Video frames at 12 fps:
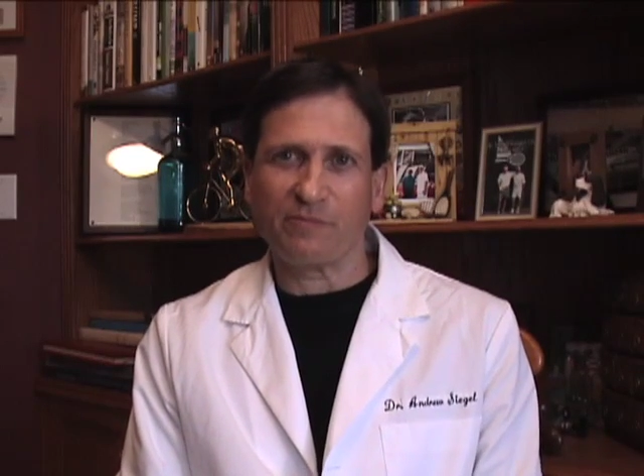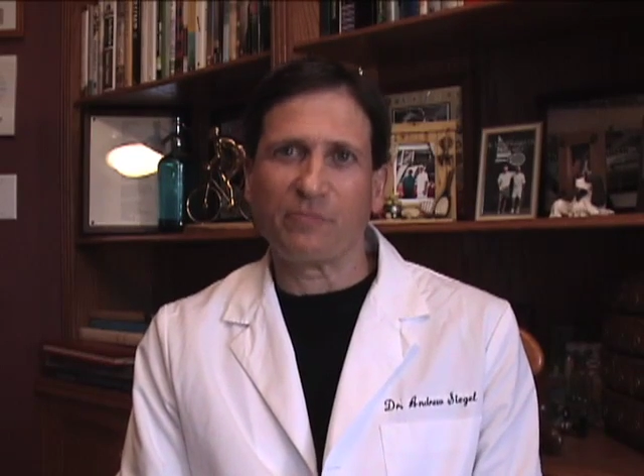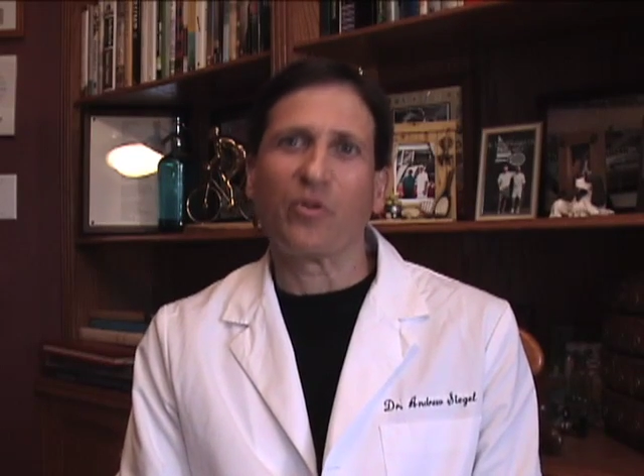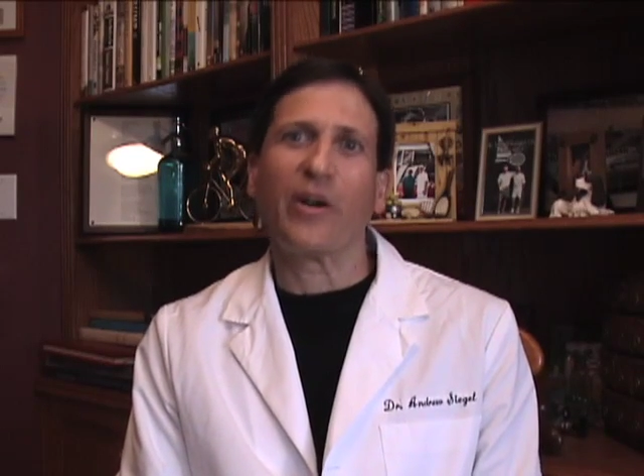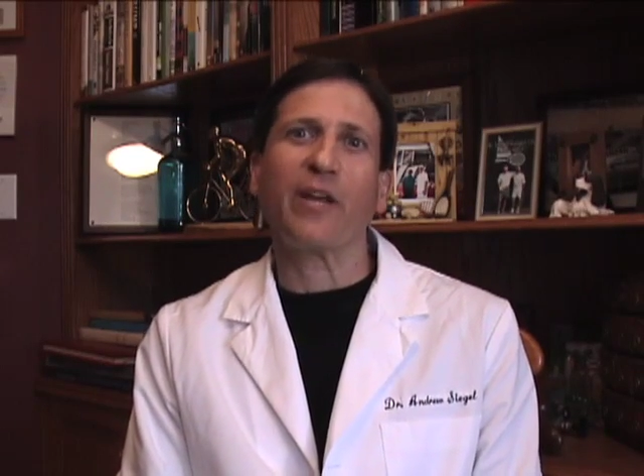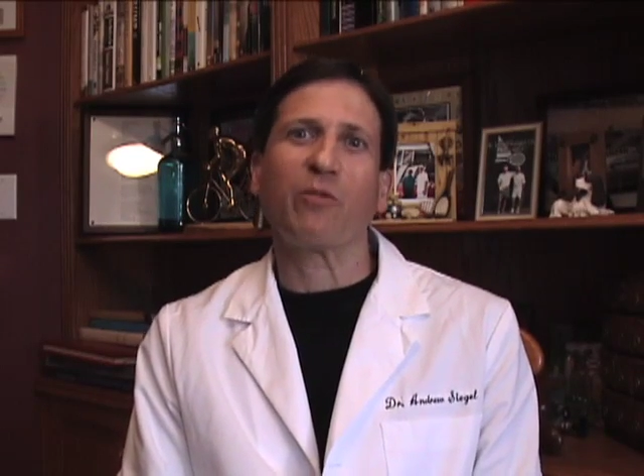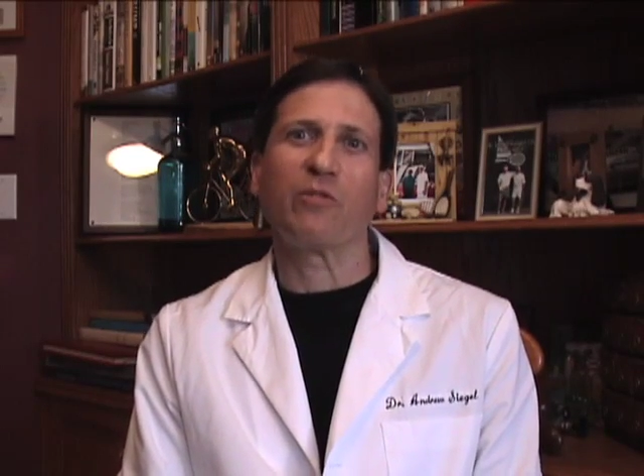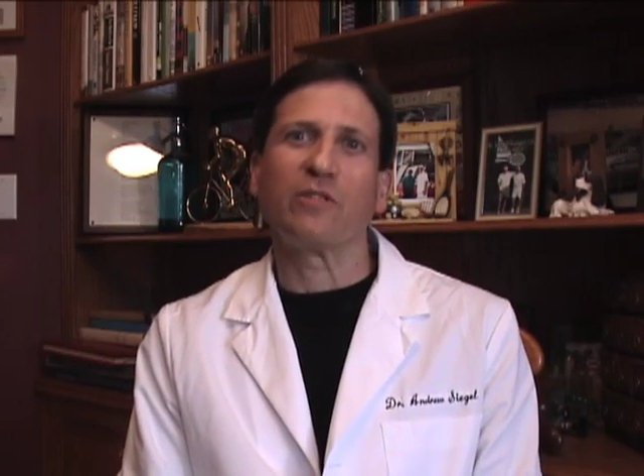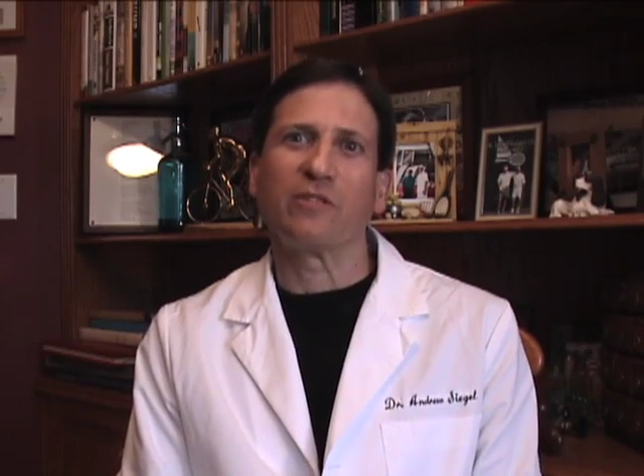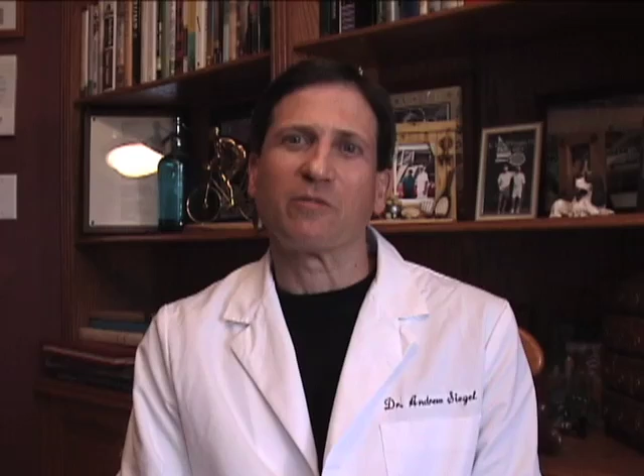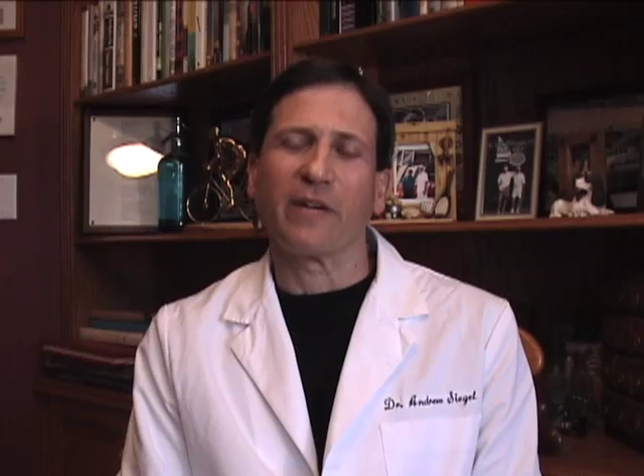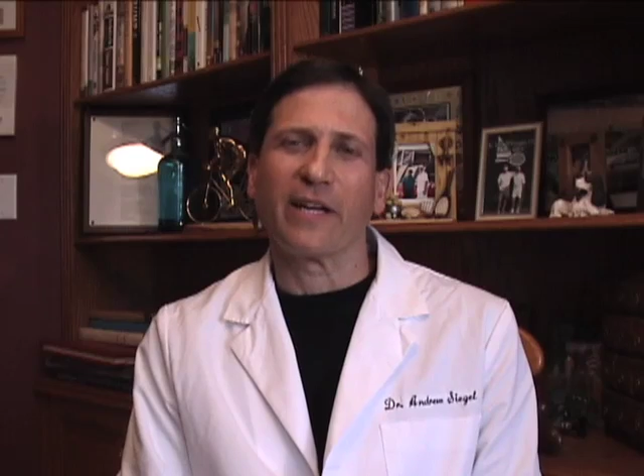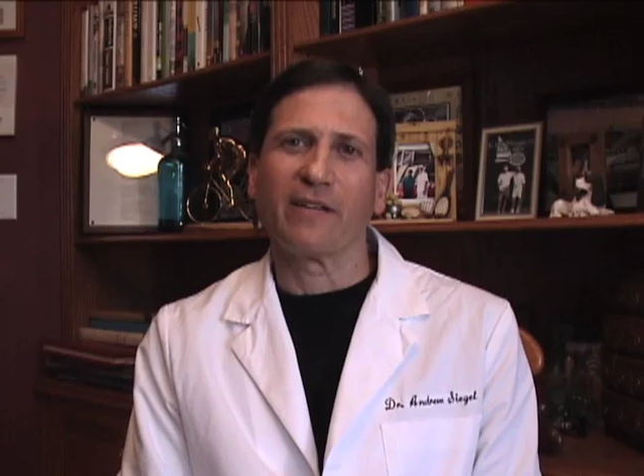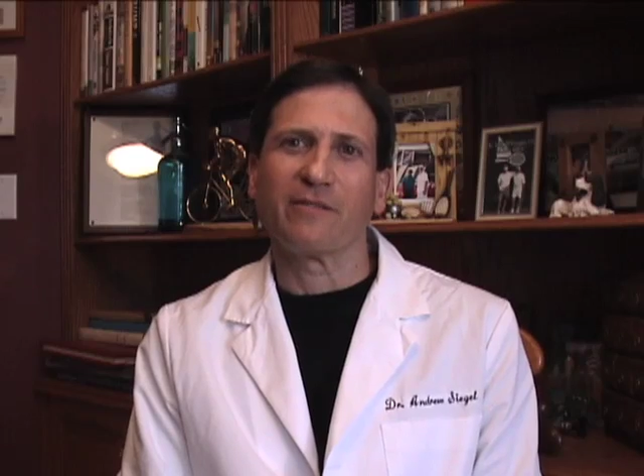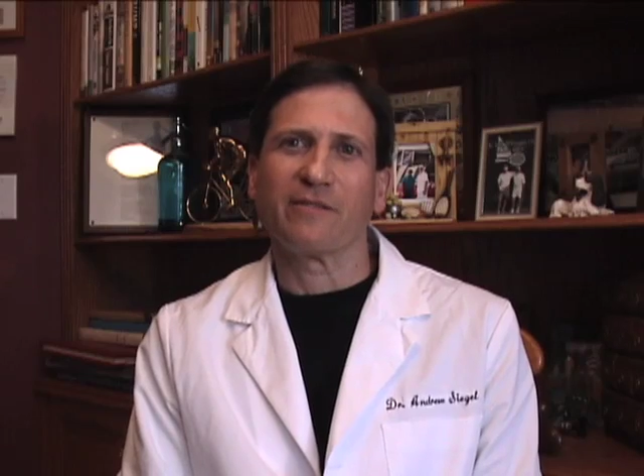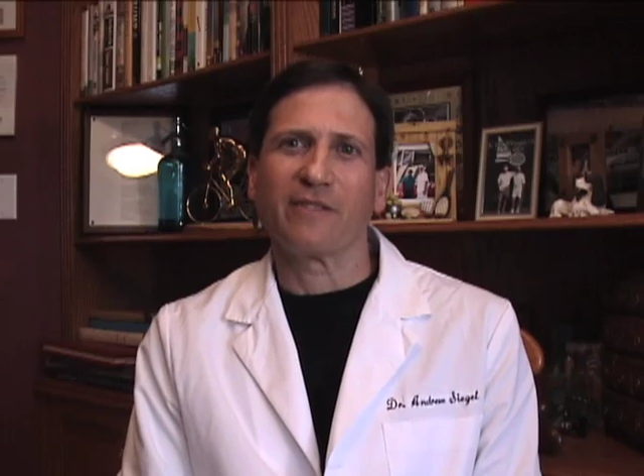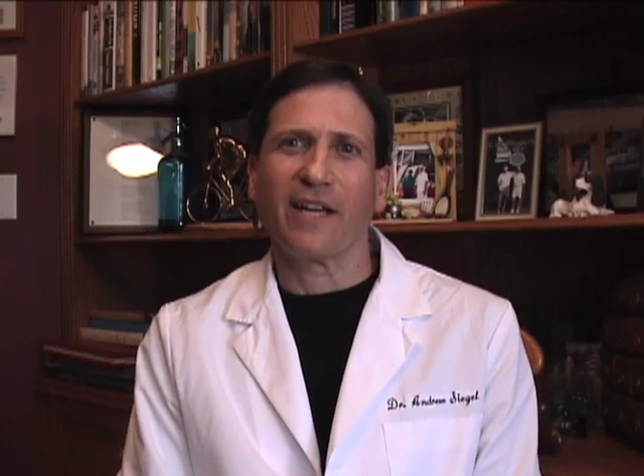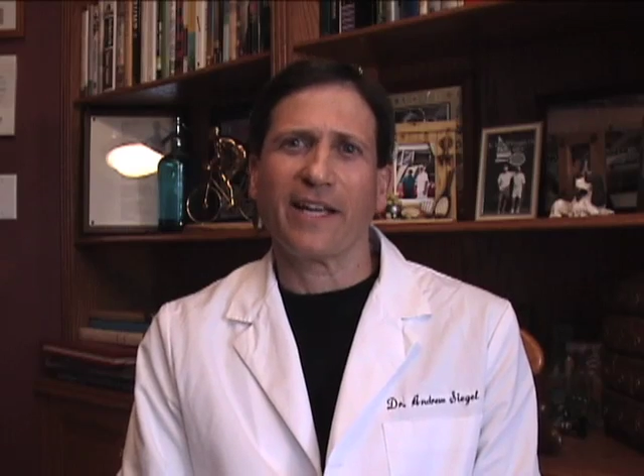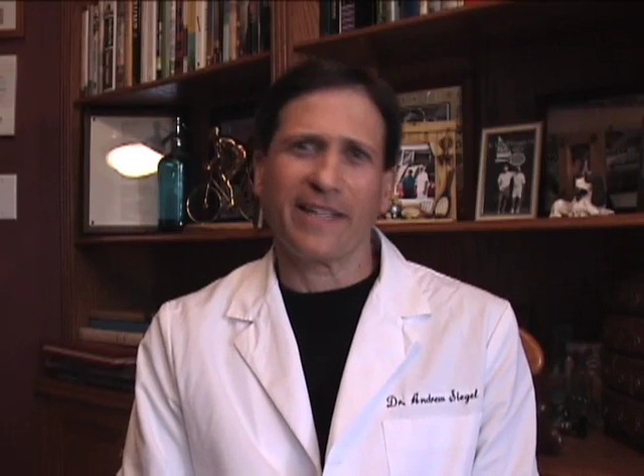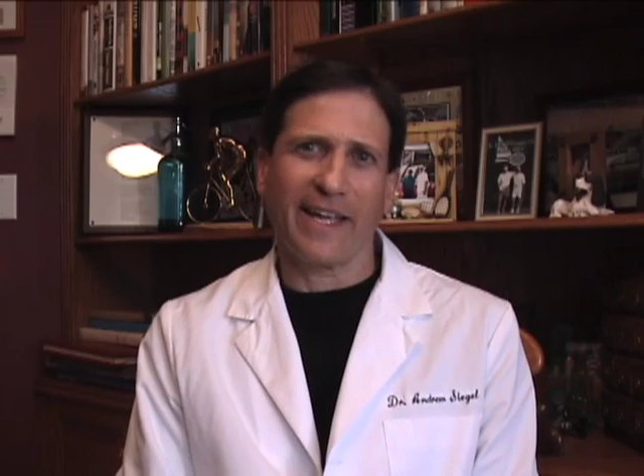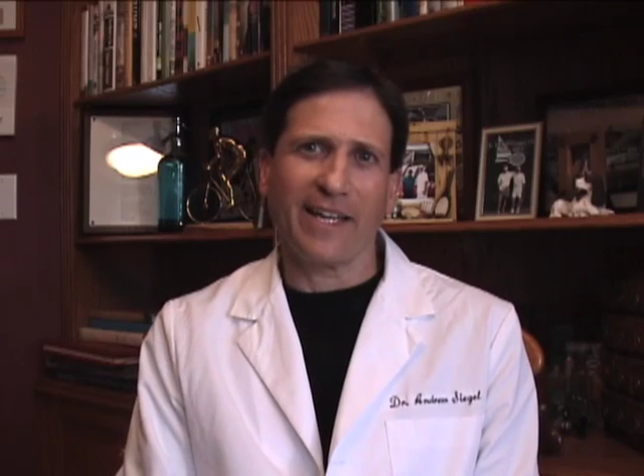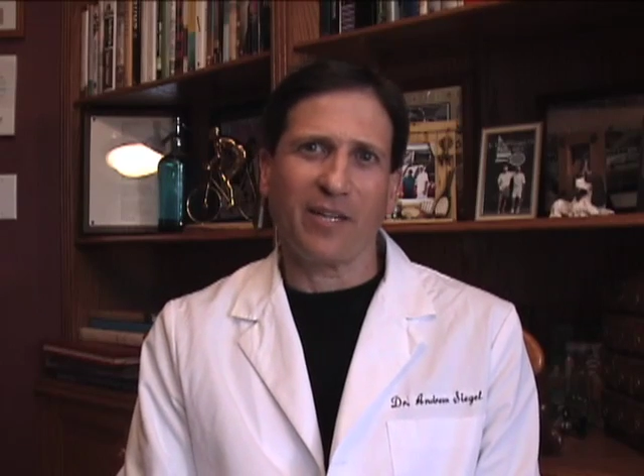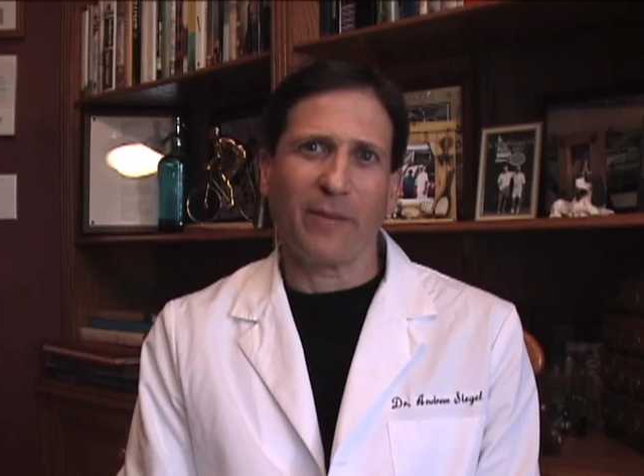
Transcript: break rolled around, I had gained